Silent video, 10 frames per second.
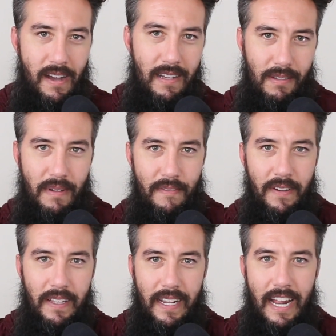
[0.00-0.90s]
awesome. I
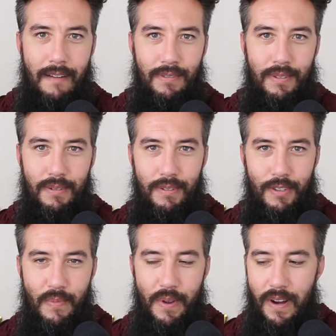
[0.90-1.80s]
felt like an absolute
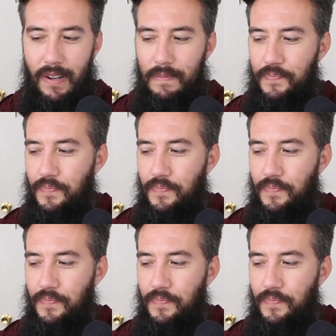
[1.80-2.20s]
superhero.